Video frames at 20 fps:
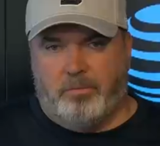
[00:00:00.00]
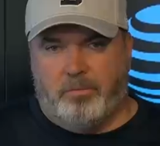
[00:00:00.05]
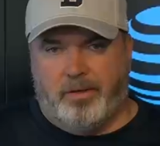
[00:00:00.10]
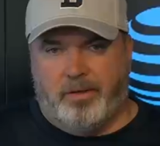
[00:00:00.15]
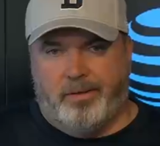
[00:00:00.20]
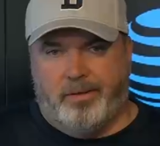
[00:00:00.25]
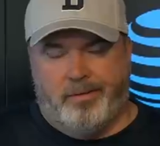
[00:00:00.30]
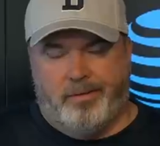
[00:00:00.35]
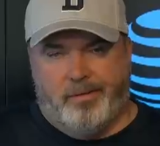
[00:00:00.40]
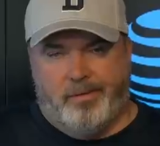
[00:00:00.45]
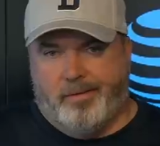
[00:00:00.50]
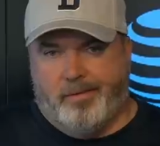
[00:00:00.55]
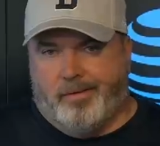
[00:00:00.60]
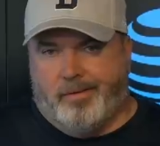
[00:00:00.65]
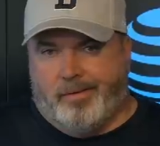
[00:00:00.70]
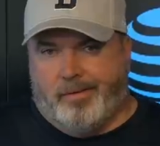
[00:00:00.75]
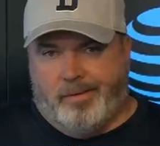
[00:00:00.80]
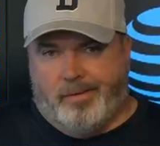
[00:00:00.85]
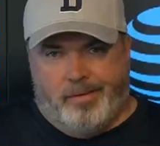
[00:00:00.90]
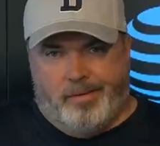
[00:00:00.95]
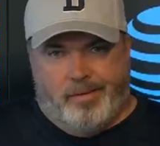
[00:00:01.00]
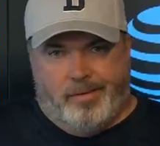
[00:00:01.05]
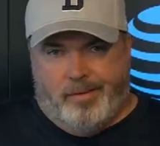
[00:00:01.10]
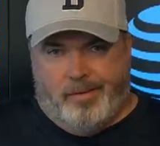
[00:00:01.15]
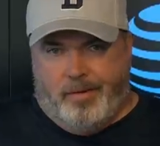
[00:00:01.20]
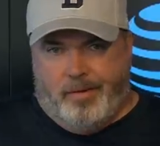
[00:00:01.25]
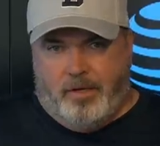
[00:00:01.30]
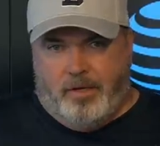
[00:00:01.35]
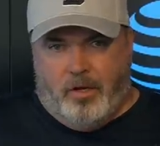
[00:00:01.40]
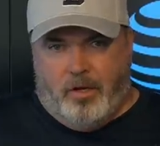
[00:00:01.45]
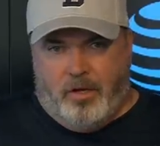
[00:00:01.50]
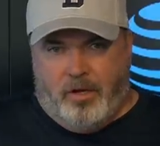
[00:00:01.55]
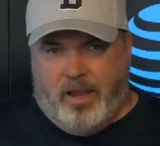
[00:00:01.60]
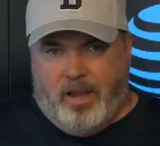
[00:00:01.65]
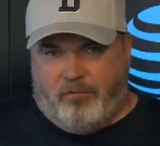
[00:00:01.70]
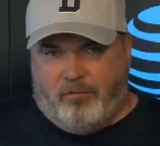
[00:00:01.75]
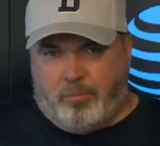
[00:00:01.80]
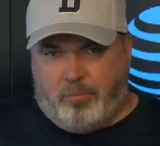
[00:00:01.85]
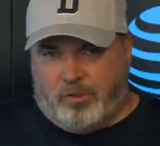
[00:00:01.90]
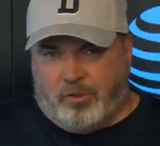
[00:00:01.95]
it, but you know you
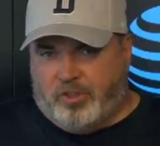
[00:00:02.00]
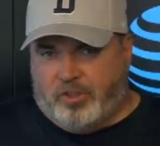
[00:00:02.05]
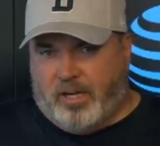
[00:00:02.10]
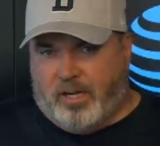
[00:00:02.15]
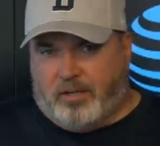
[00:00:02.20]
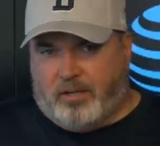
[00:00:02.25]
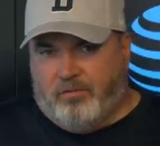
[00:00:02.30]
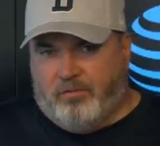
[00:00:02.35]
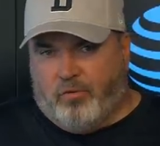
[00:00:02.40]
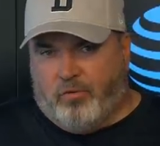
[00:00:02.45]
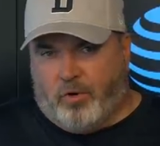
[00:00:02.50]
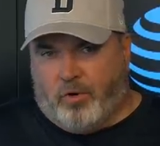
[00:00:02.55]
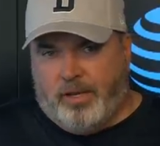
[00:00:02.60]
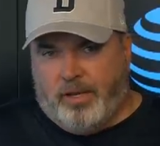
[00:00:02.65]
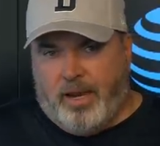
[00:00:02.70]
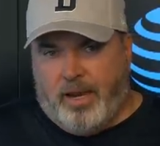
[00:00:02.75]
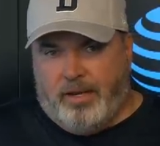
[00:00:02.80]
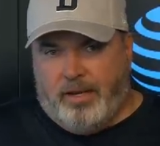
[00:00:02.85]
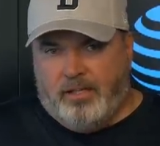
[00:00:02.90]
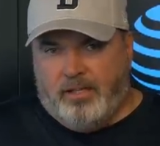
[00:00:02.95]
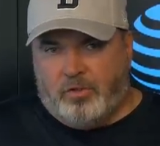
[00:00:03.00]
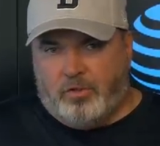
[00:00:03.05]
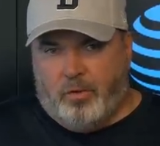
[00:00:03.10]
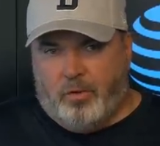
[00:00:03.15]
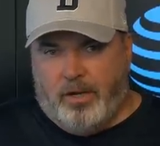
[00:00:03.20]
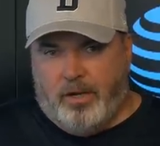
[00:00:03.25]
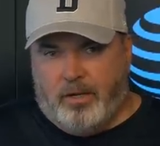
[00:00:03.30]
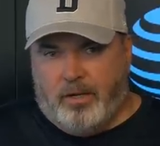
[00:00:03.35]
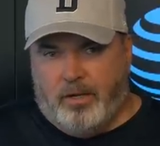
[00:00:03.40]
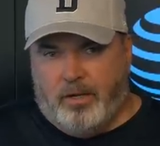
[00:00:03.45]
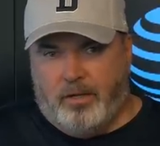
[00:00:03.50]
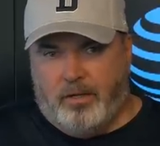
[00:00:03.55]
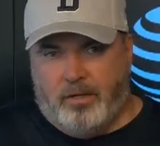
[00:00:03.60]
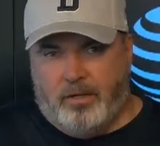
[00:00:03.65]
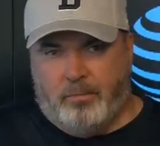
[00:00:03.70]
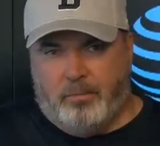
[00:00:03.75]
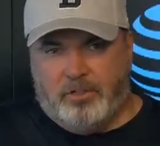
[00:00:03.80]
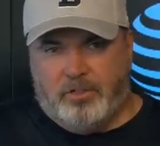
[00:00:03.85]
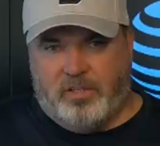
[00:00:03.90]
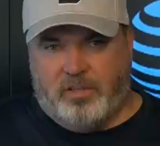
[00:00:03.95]
have a projected 48 each week,
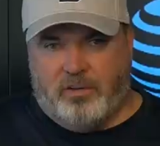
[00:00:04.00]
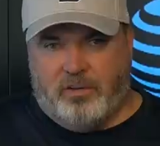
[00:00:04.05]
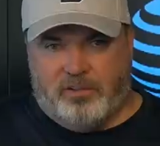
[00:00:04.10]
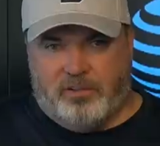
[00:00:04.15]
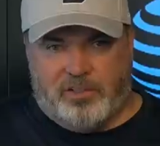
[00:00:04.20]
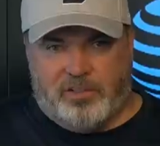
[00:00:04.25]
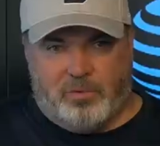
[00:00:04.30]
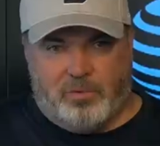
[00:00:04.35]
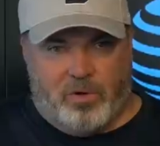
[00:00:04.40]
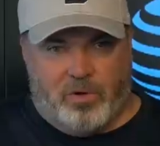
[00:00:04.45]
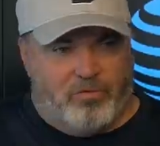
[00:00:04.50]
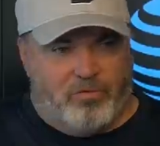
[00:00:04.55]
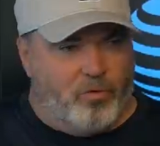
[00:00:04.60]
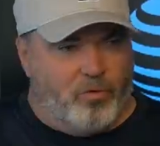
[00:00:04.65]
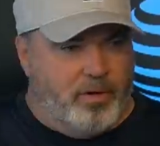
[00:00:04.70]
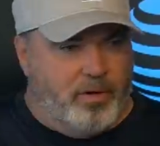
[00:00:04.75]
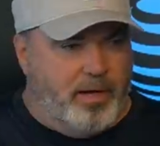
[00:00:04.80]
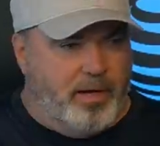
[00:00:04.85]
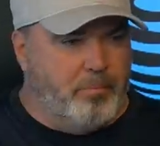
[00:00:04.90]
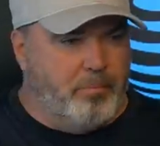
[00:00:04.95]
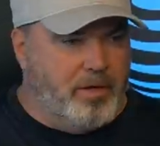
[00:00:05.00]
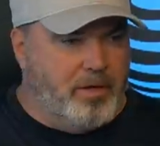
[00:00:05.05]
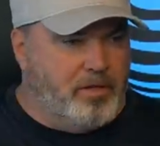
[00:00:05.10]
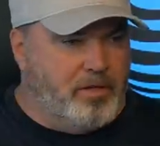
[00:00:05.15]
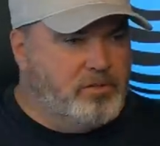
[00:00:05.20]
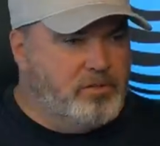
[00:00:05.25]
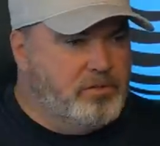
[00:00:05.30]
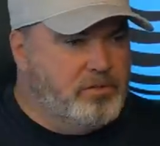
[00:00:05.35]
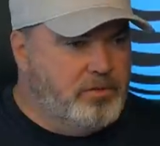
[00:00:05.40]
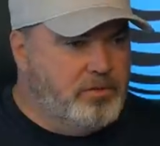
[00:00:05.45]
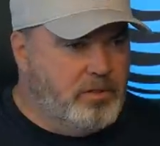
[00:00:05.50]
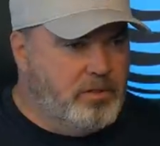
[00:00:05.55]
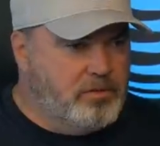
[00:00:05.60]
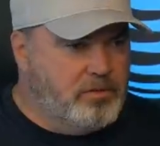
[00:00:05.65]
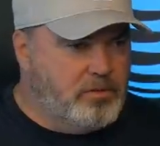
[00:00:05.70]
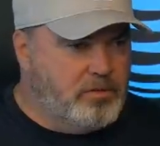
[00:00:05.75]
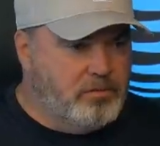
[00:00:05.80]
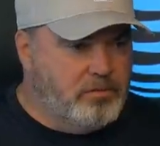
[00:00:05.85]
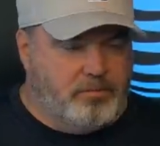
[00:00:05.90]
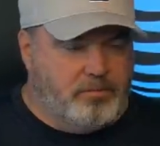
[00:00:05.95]
uh, but you never just work 48 players. You know,
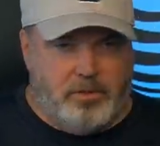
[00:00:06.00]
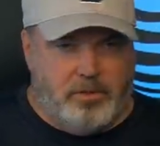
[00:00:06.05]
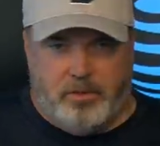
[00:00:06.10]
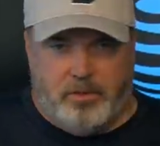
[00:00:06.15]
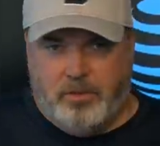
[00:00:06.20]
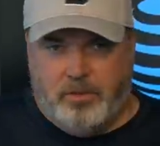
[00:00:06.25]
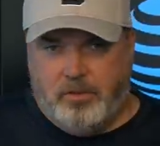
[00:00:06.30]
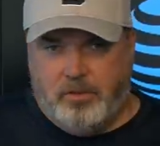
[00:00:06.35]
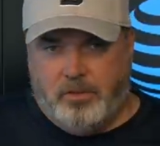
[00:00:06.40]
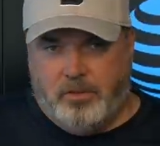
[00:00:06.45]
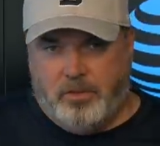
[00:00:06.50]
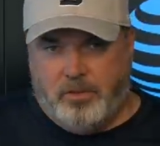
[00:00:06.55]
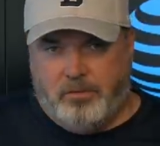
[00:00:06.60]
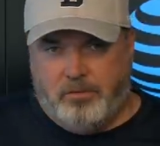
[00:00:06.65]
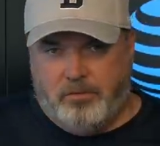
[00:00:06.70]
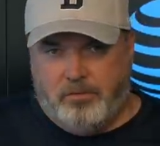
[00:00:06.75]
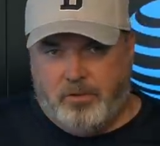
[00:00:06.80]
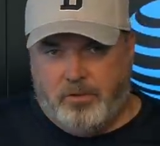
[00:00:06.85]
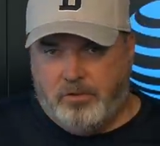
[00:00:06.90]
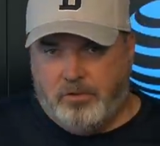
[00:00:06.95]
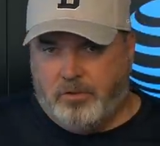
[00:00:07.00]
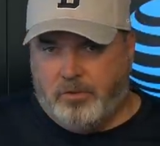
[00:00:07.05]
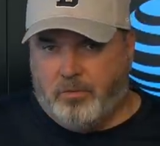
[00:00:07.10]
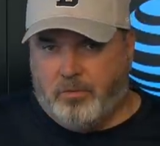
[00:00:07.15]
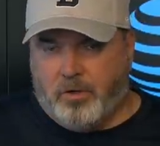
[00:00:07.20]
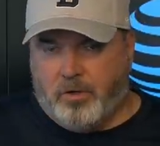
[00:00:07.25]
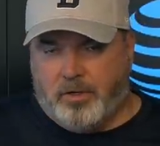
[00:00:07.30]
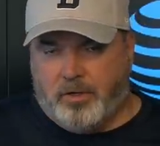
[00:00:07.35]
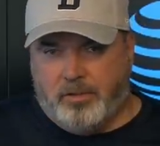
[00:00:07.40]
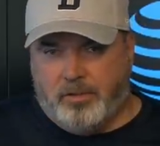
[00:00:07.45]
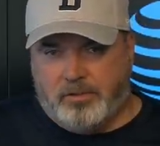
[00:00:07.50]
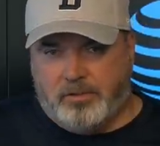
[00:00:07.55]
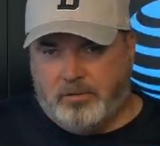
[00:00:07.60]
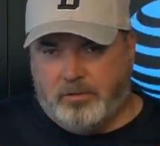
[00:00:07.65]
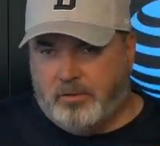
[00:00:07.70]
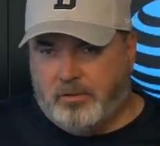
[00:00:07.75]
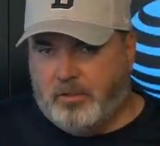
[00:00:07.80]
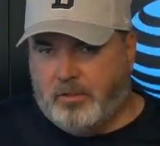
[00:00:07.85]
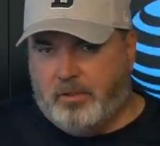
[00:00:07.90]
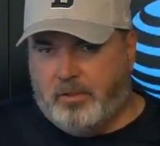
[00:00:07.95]
so you, you usually work in
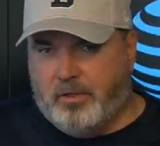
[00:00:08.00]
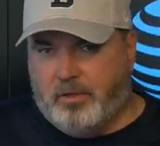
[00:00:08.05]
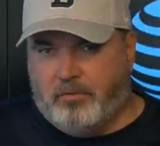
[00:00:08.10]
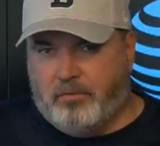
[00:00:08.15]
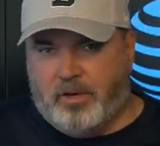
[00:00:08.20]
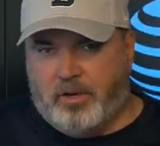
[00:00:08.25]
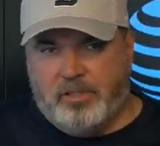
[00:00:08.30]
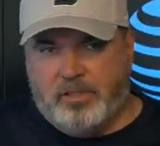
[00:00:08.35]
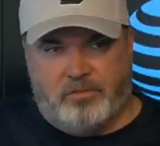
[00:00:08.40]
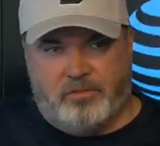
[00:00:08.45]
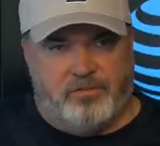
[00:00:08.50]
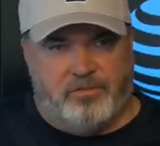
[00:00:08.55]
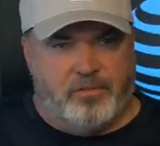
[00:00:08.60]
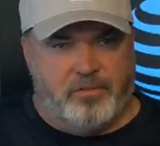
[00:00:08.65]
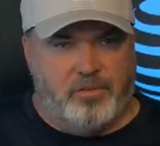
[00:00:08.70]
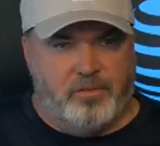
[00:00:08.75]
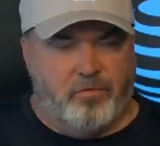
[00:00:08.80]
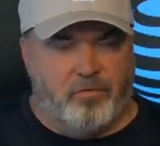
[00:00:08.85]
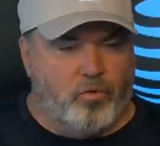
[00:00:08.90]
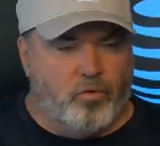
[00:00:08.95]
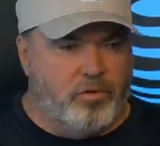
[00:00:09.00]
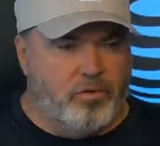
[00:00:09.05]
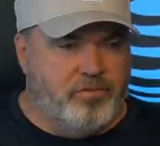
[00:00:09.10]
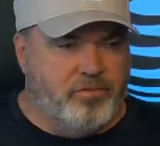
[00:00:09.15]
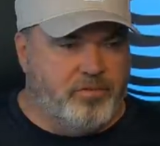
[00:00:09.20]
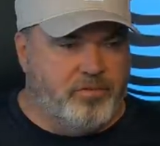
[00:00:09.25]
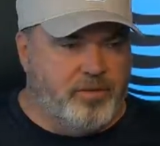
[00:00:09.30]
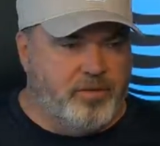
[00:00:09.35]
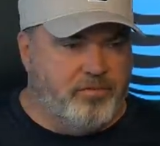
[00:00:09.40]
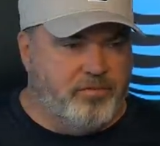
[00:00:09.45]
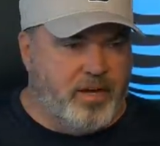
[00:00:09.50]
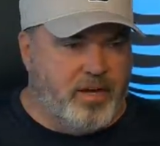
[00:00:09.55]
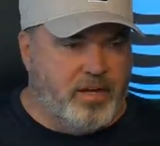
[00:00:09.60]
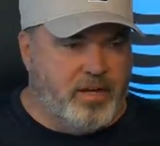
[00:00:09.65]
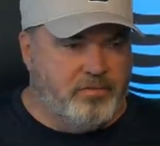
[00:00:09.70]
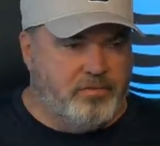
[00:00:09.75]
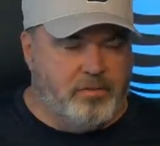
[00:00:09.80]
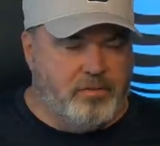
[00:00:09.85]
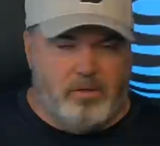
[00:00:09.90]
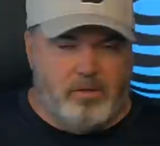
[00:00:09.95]
this in the range of 54 to
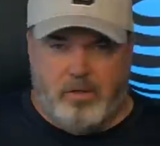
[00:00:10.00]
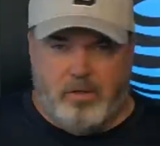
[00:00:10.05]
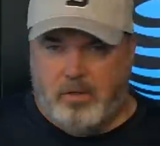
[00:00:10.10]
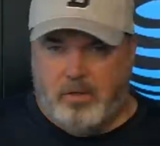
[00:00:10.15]
55, and